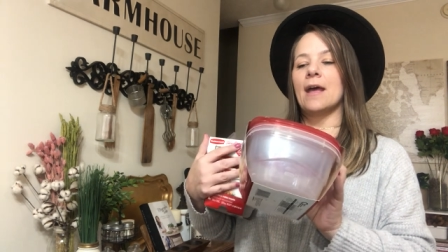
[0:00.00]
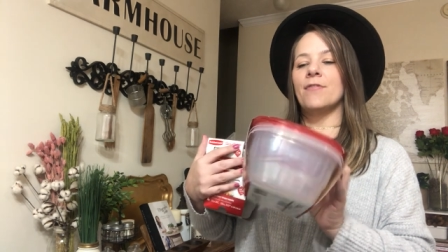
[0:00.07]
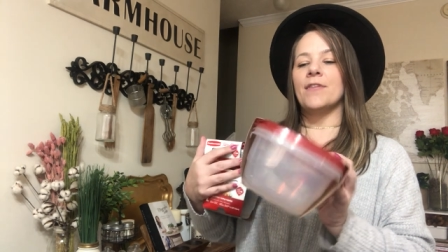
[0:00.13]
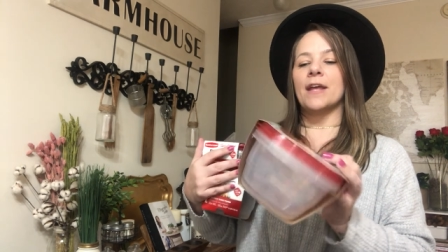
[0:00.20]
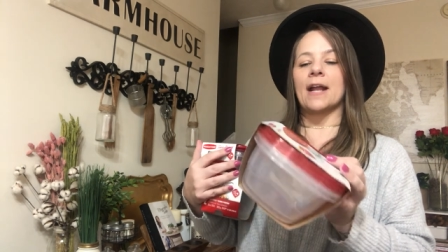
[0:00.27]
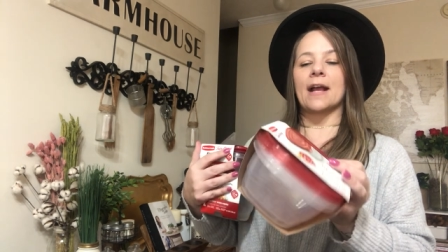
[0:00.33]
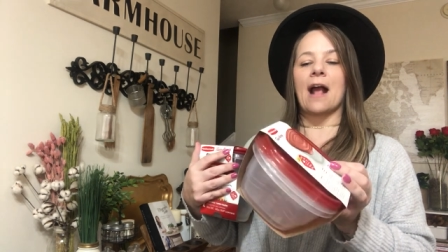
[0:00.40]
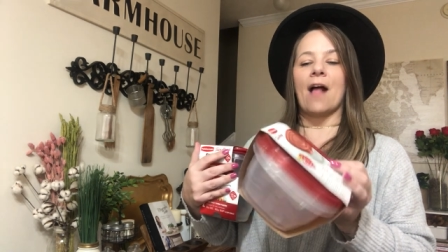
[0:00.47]
And
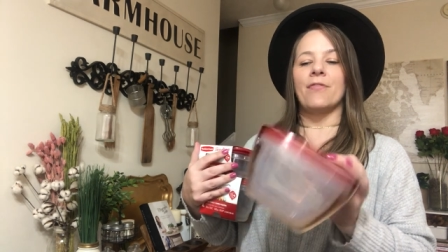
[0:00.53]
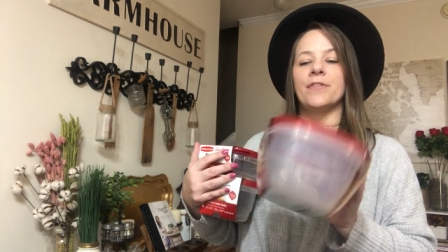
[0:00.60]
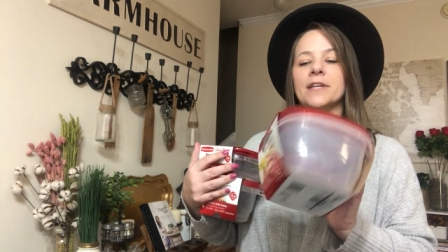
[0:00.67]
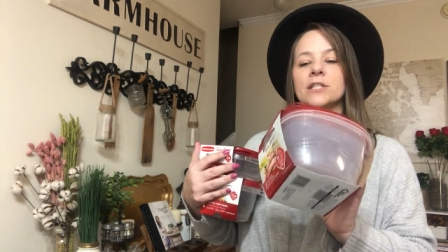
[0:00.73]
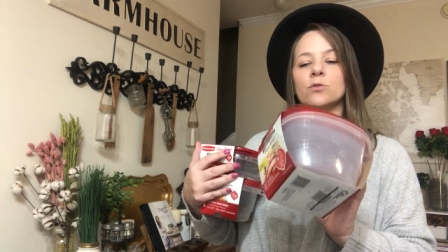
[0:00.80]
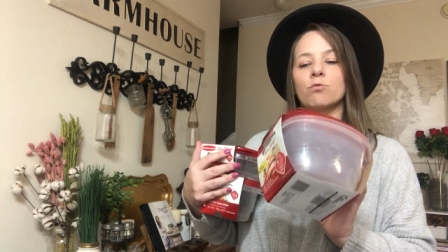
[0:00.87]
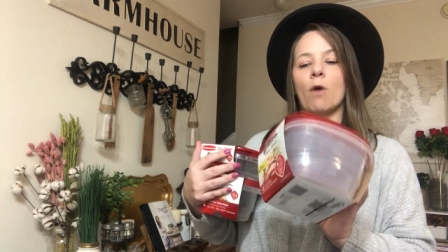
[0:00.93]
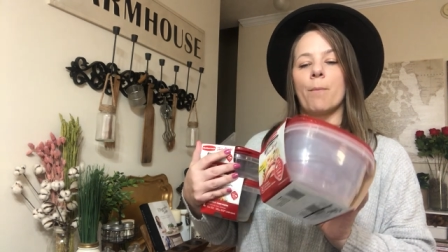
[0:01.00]
then I got
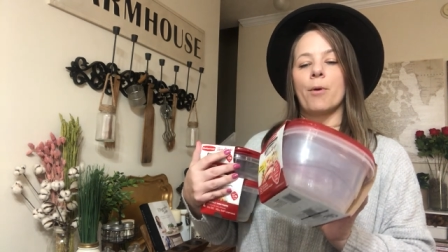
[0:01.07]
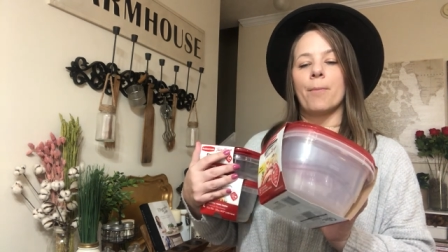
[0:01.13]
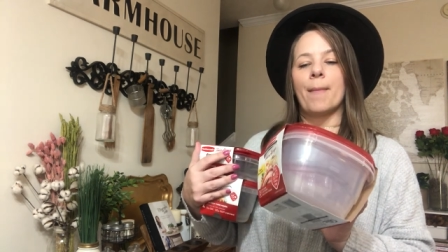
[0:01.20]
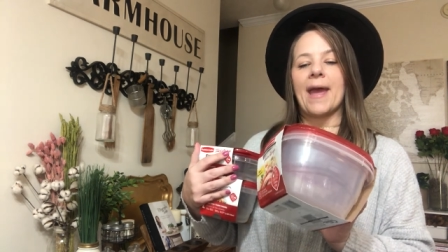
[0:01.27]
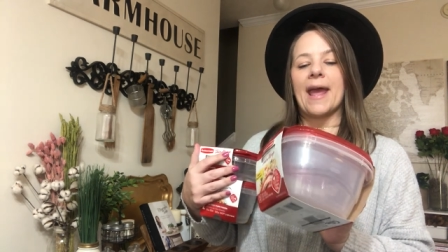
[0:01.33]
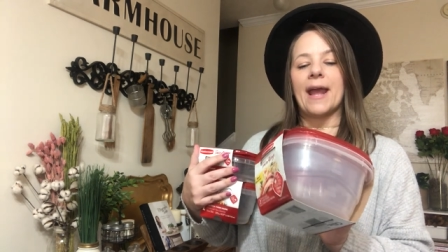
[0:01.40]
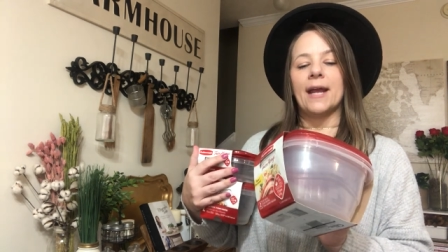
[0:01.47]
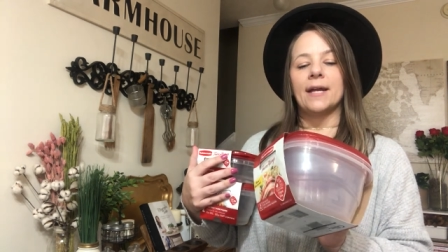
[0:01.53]
this
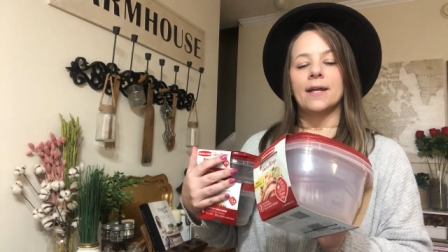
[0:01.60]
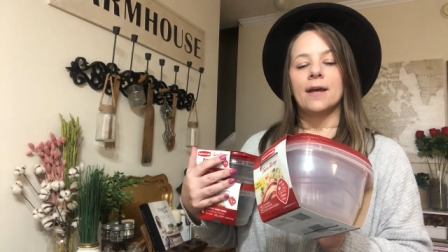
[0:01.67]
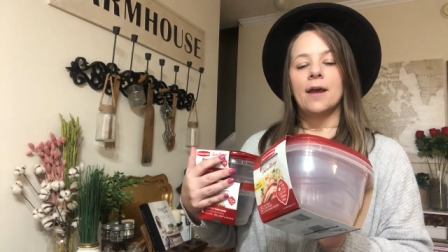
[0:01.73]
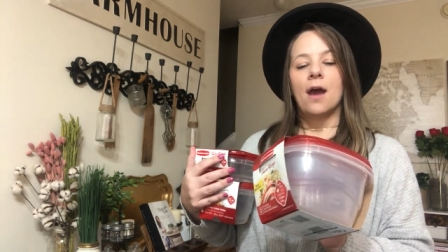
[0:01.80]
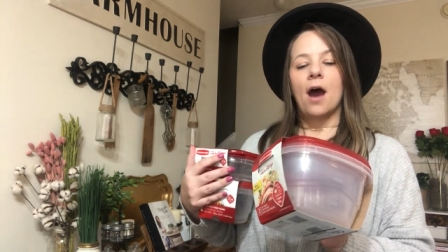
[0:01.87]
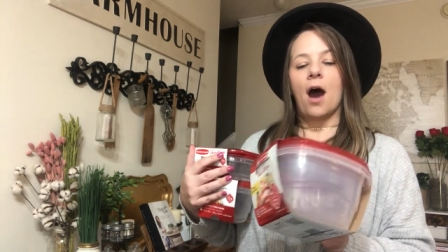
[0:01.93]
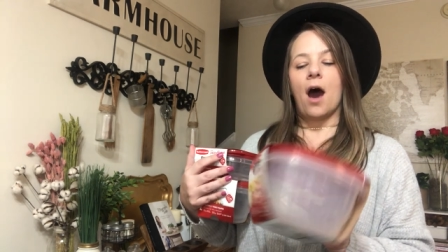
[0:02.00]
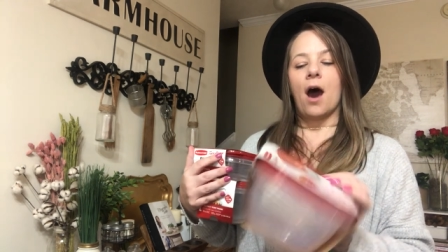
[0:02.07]
Rubbermaid
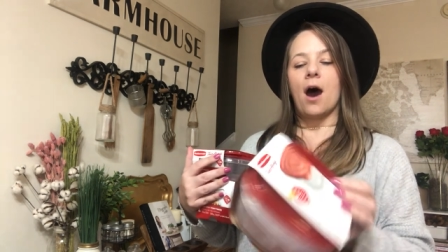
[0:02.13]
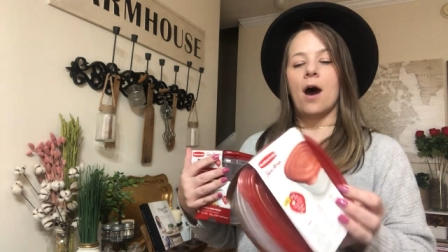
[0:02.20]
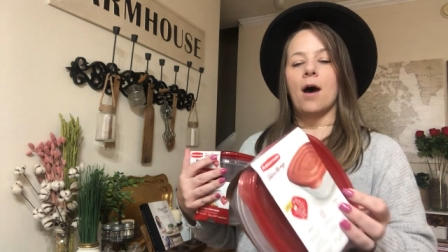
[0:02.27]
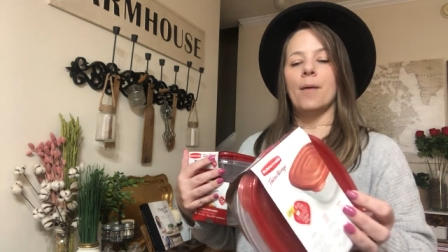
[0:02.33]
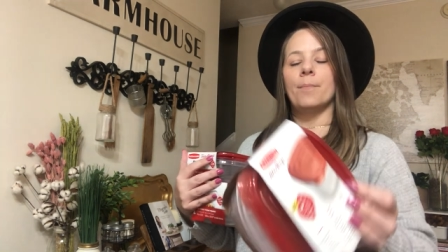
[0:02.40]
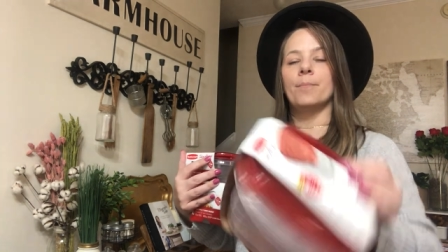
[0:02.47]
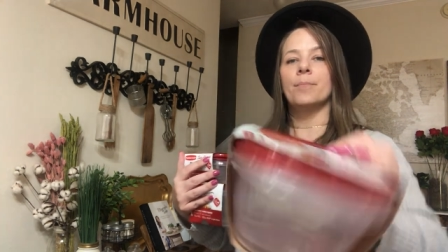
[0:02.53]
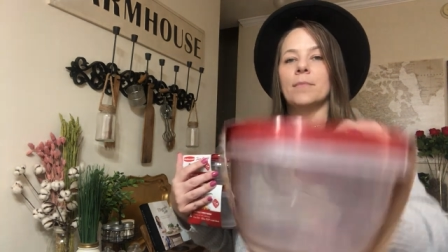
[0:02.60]

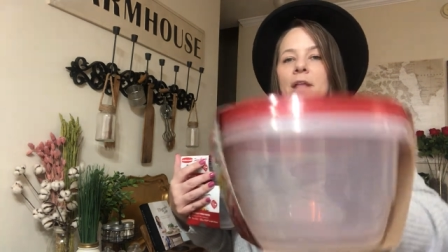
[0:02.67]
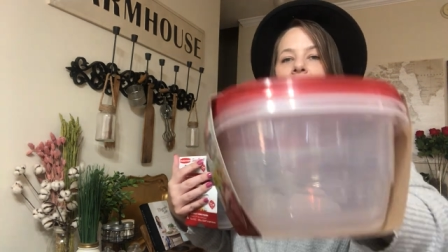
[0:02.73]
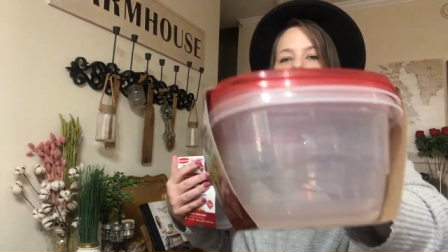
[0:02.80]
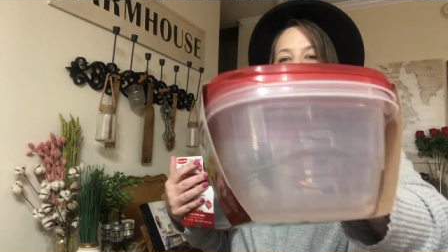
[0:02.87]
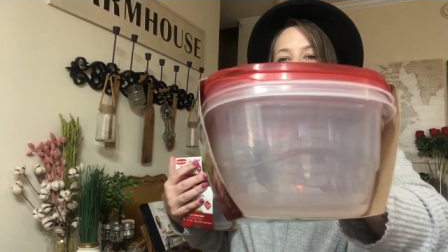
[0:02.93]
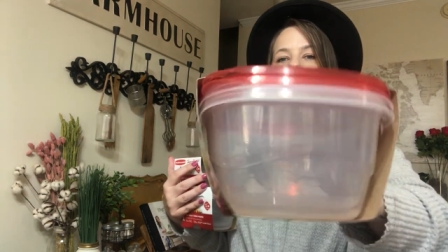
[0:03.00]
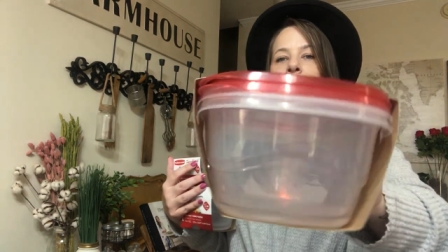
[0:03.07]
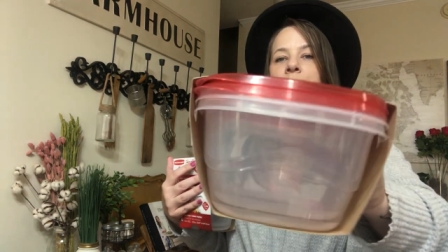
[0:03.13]
um,
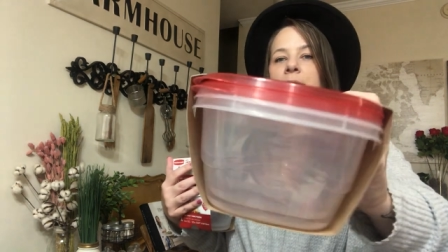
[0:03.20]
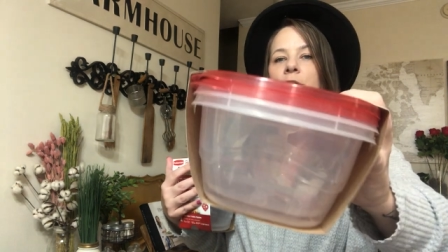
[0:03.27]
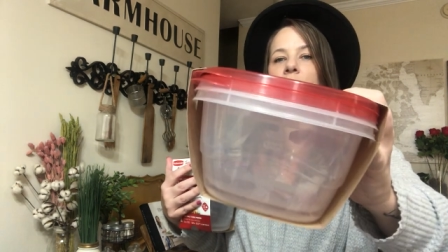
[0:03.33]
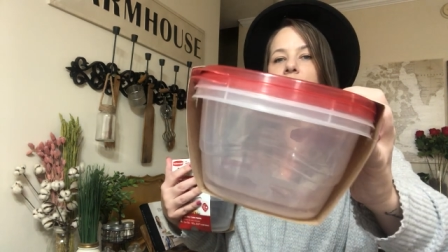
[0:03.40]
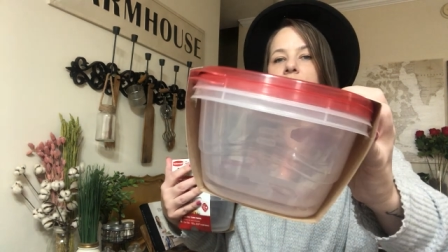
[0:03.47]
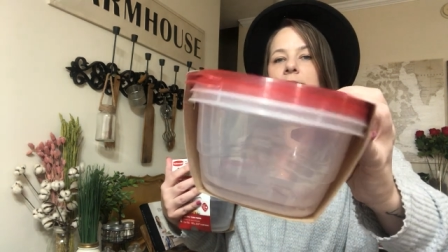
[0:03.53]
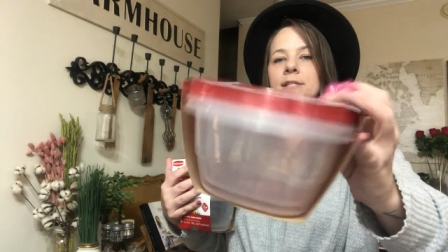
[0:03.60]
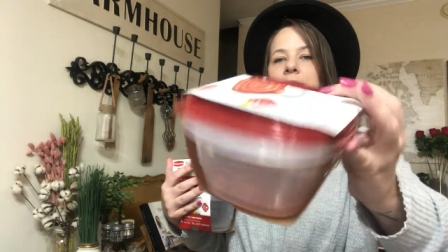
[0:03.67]
like
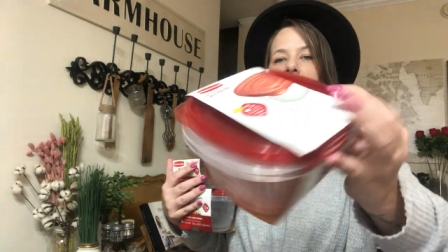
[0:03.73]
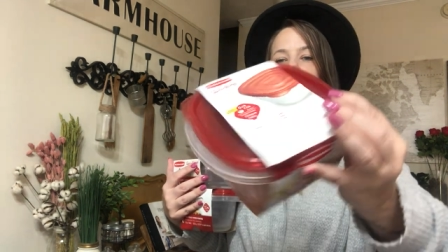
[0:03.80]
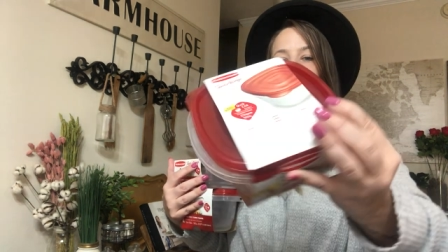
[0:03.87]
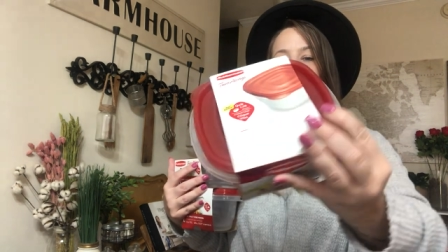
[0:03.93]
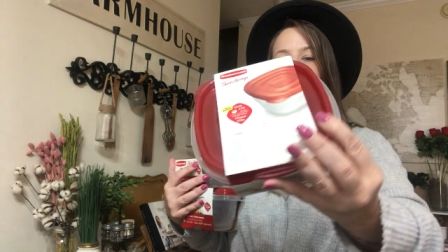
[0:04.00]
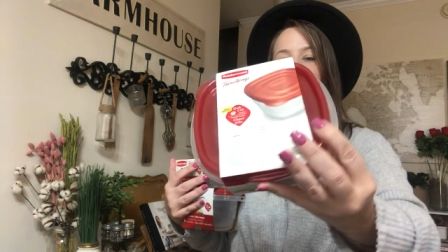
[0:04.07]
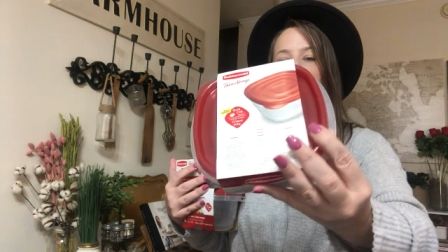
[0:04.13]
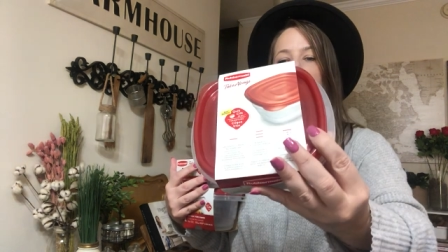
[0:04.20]
bigger
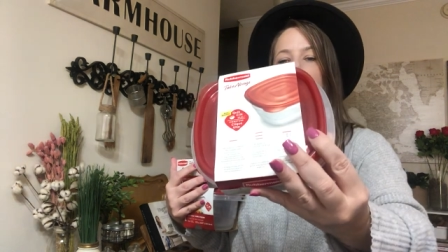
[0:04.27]
container for